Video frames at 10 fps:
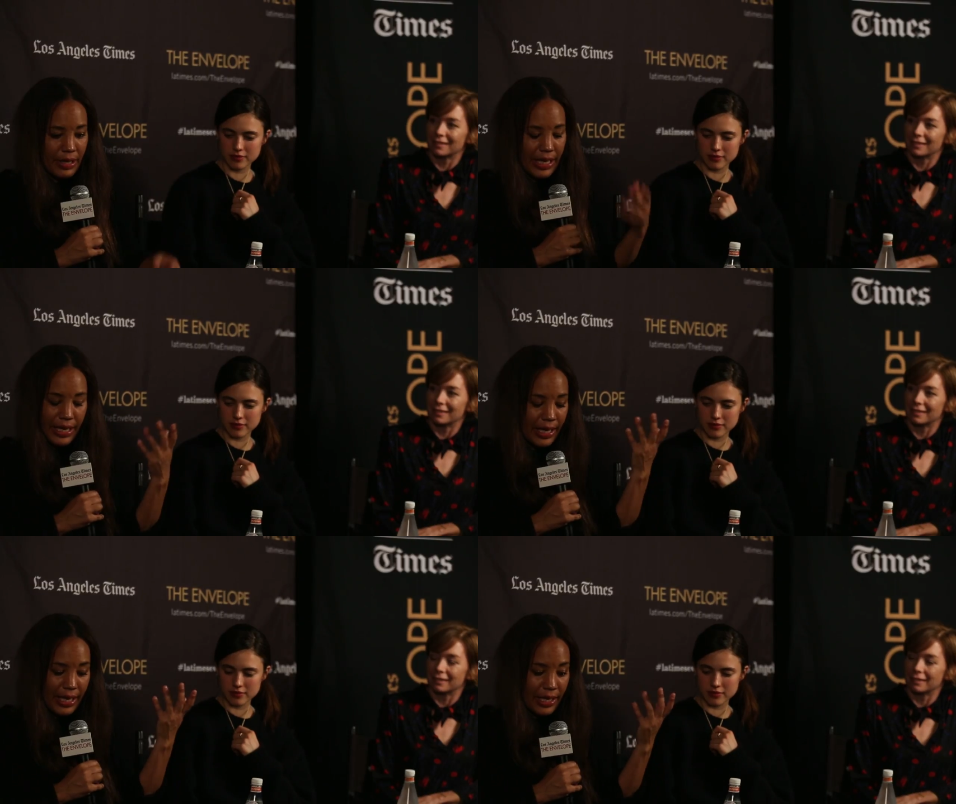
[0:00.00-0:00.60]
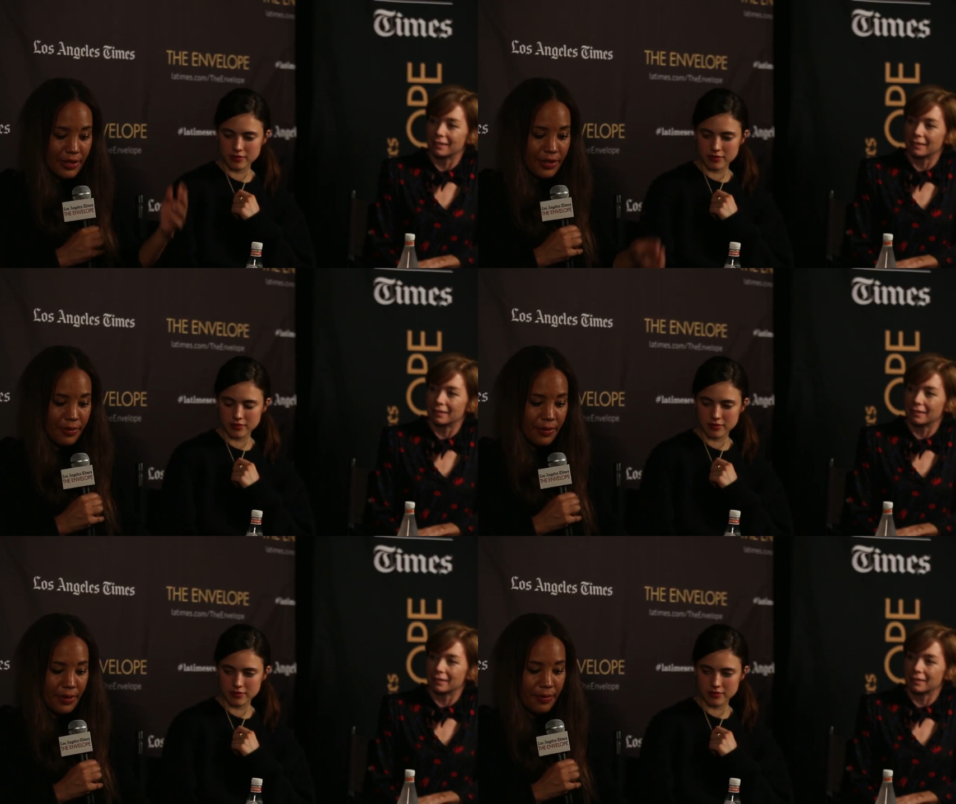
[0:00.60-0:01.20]
Speaker 1: it, eh, yeah,
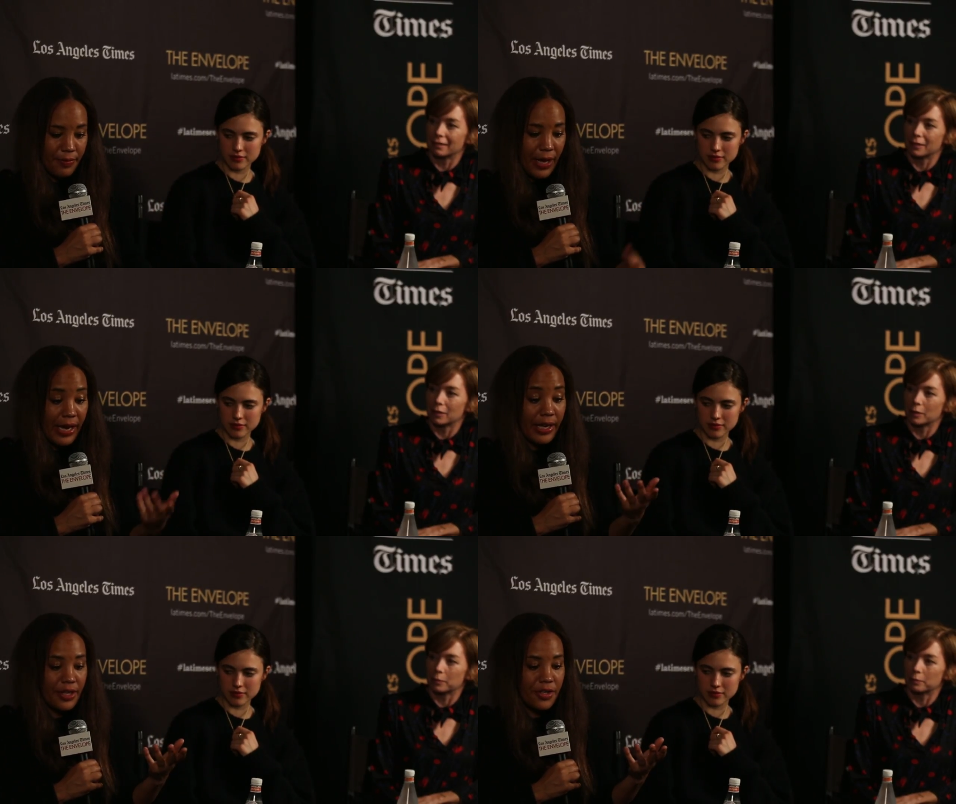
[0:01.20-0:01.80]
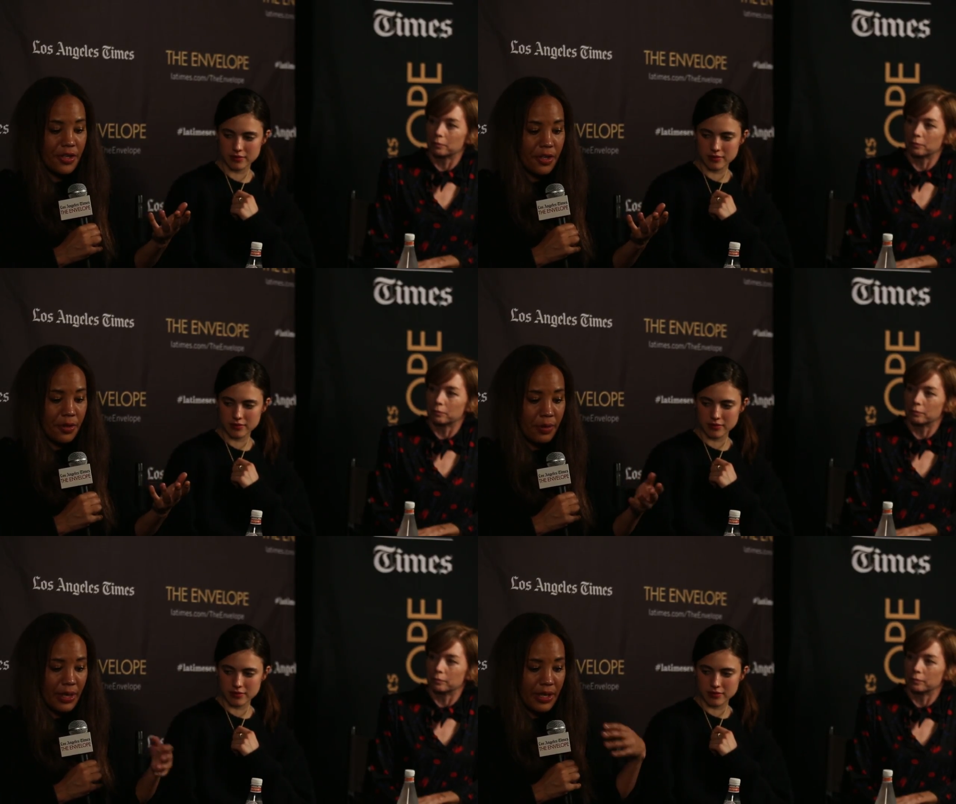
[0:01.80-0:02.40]
so Vatican
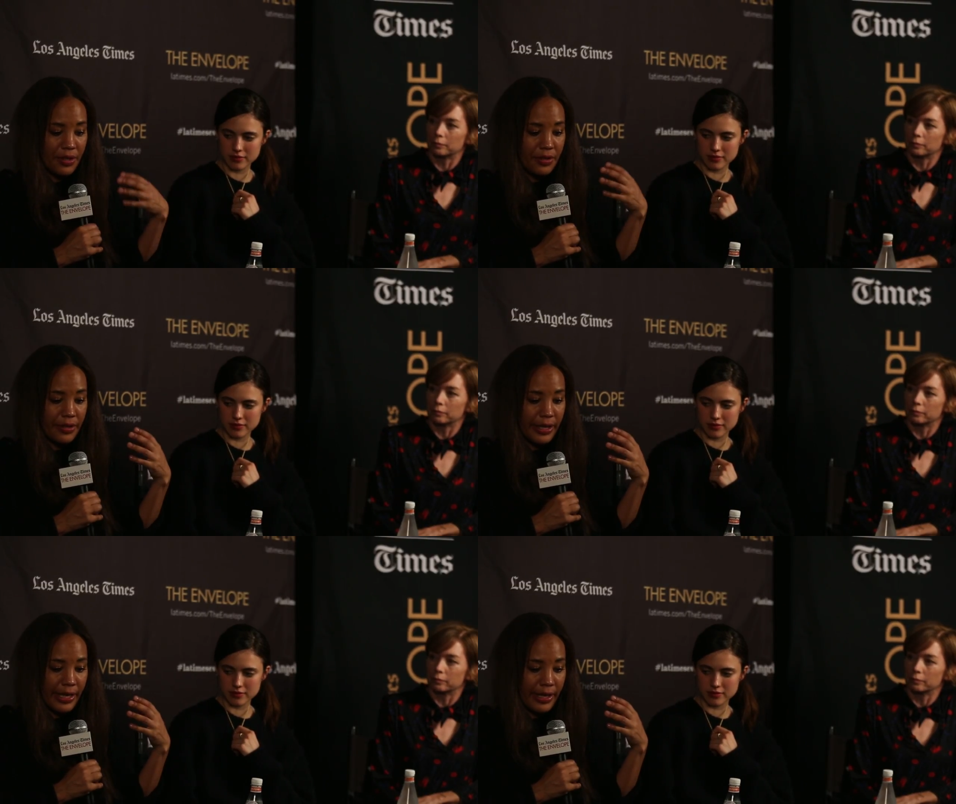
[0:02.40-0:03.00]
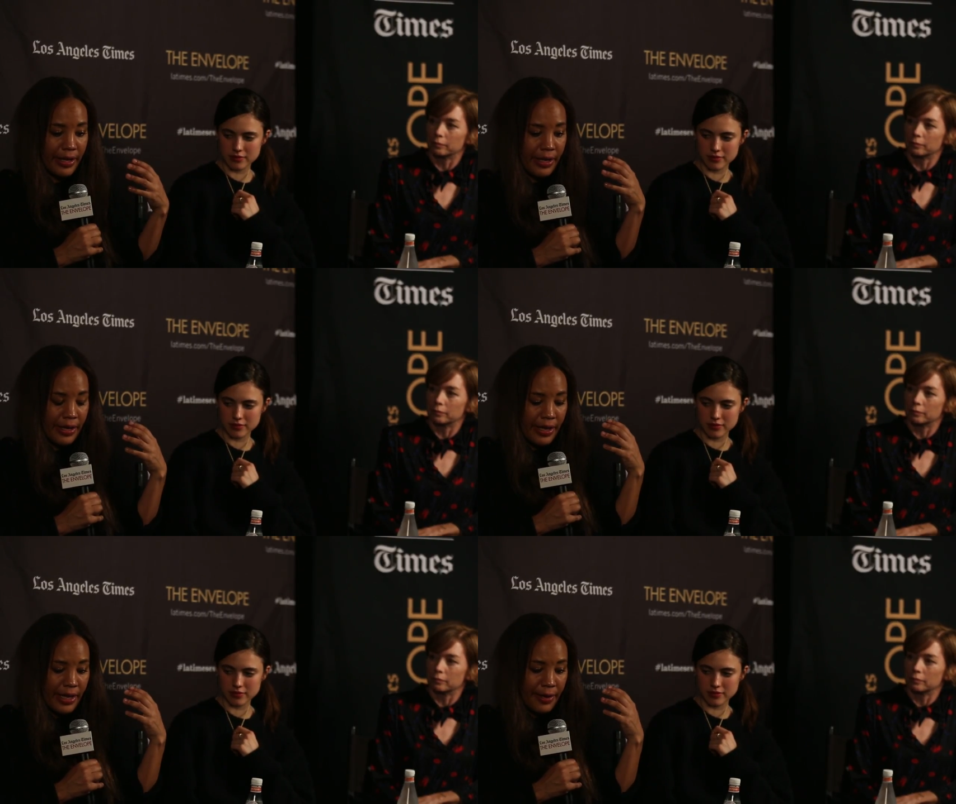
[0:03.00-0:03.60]
II is like,
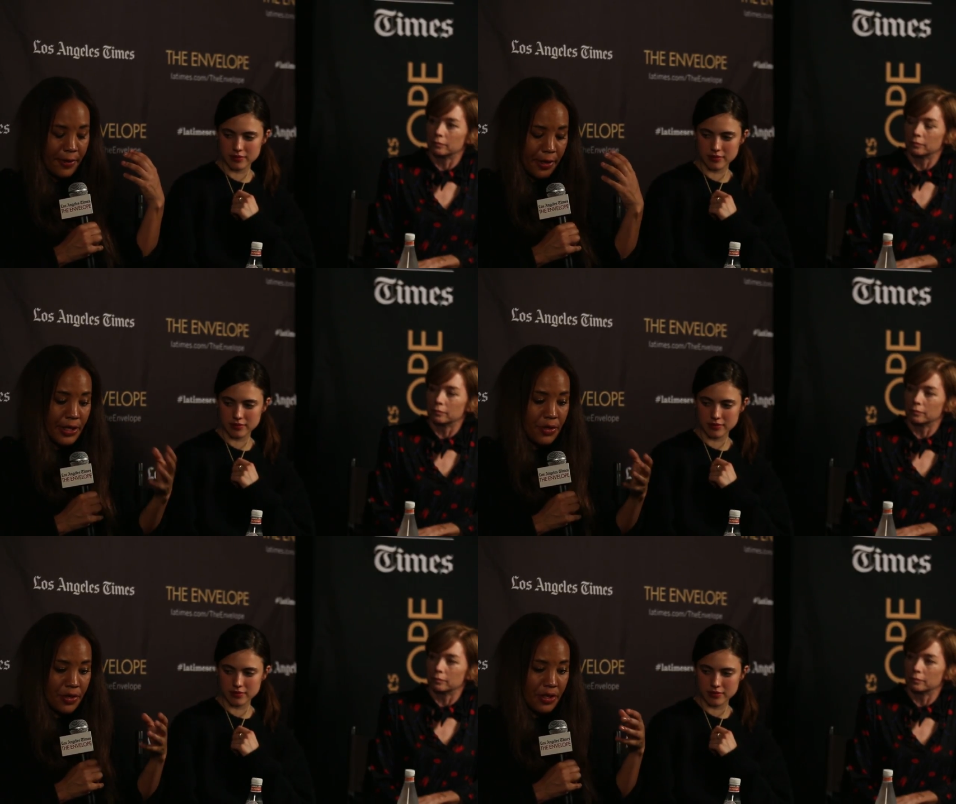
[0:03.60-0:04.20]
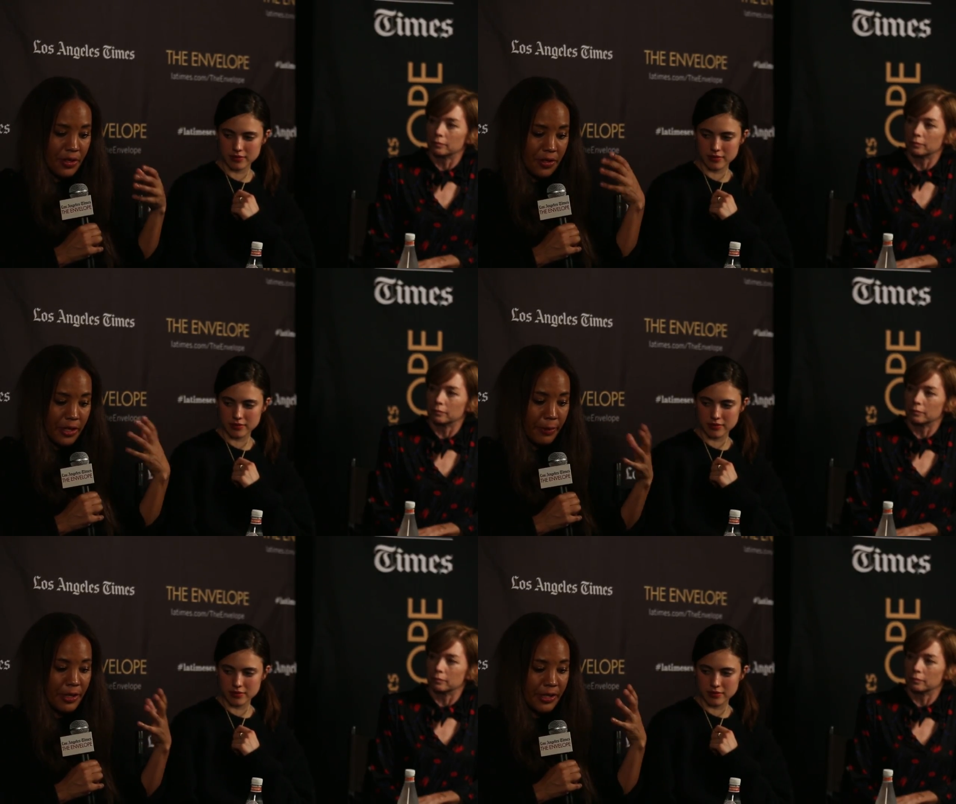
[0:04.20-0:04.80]
if you're interested in the
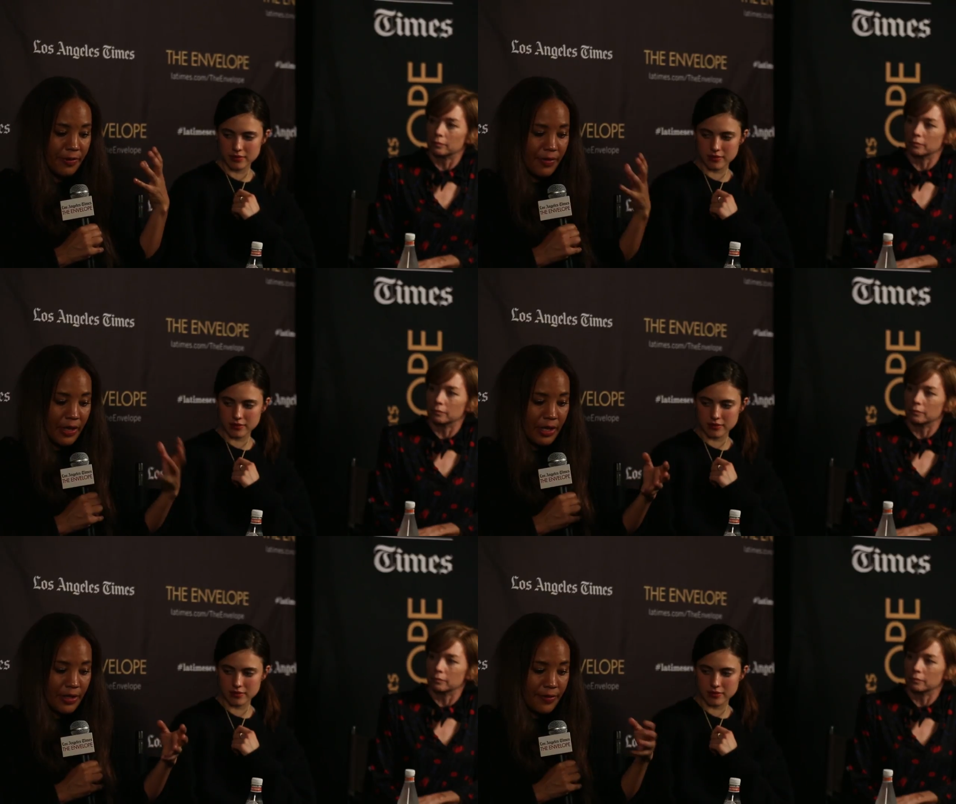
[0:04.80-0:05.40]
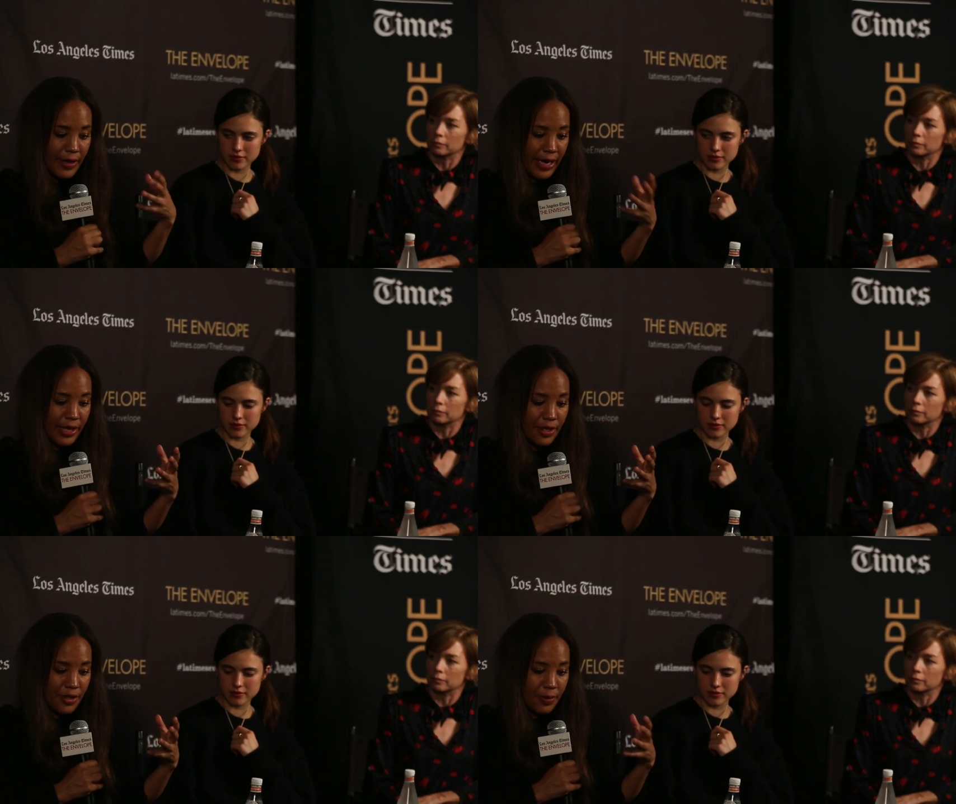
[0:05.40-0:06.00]
subject of nuns,
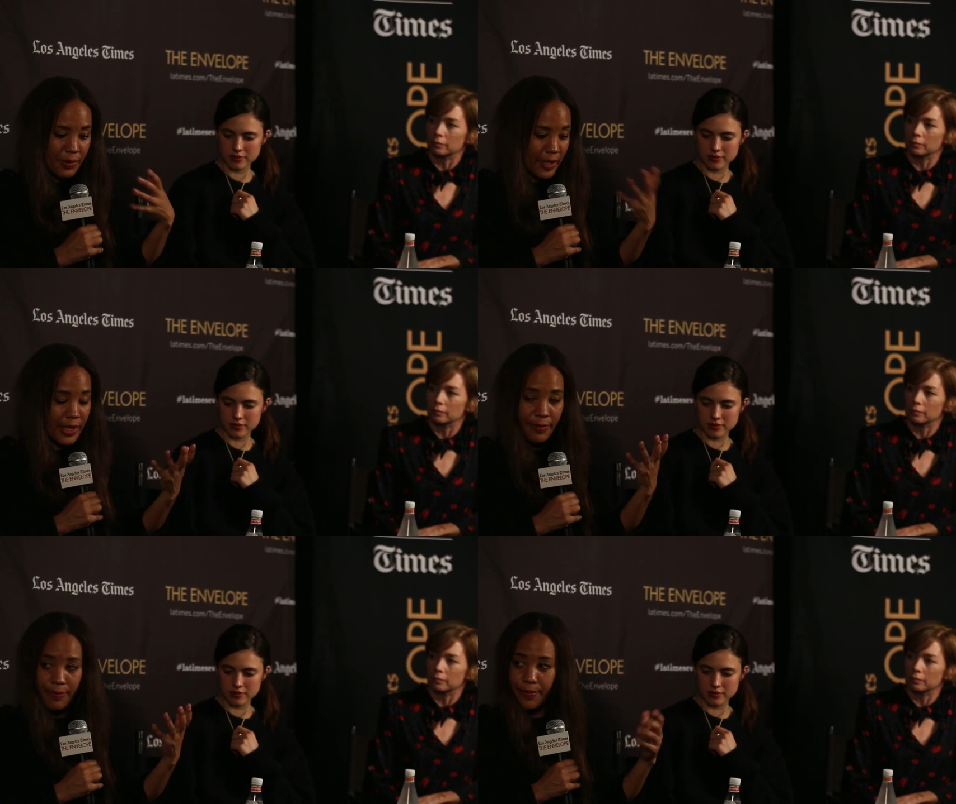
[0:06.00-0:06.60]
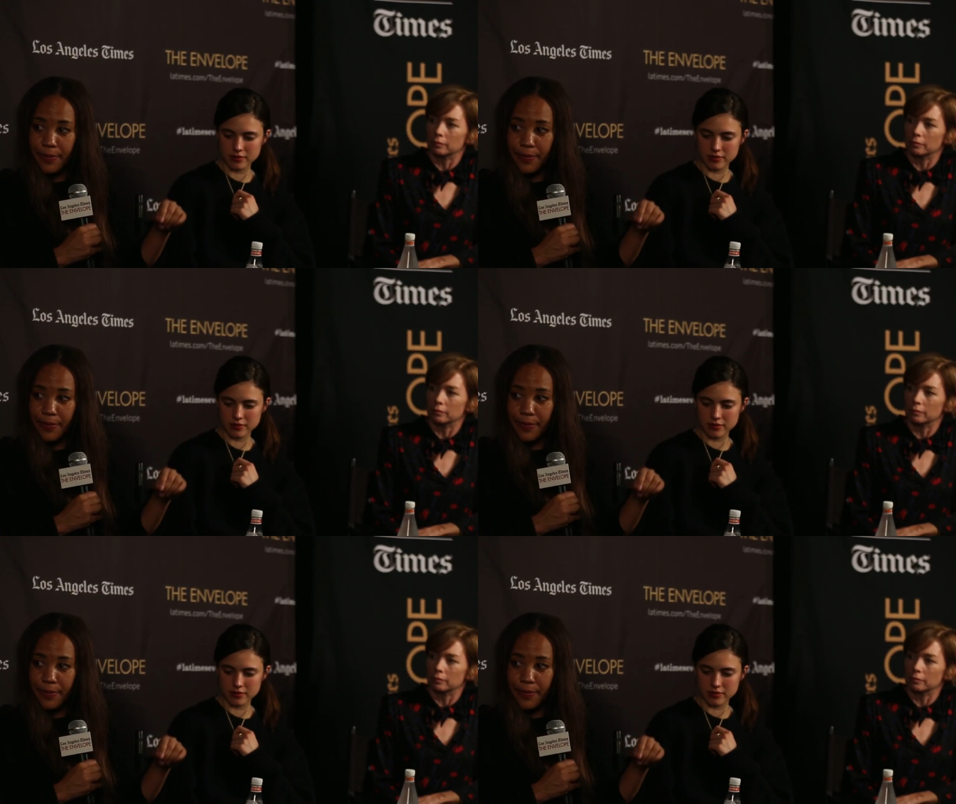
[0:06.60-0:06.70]
Vatican II is it.